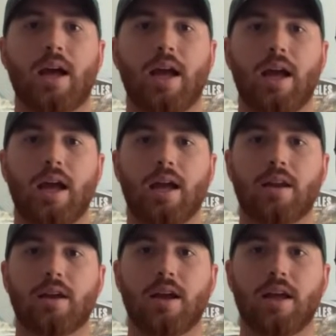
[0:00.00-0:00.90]

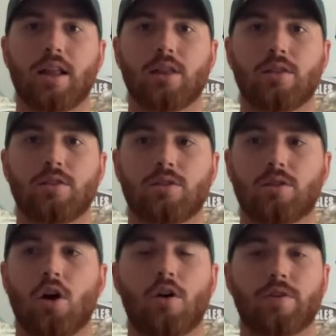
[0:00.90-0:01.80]
and
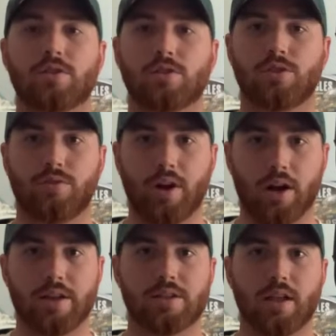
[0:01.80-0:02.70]
the offense looks
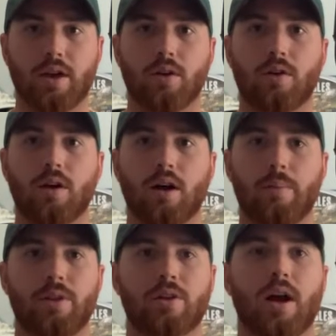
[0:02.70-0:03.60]
very stale. I
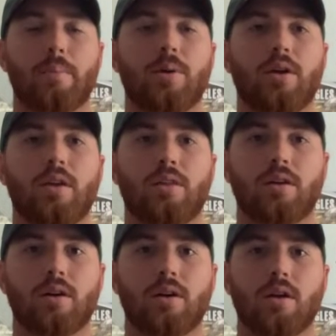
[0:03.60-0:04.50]
mean, they're not putting
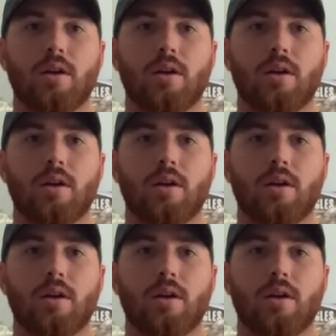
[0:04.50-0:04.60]
the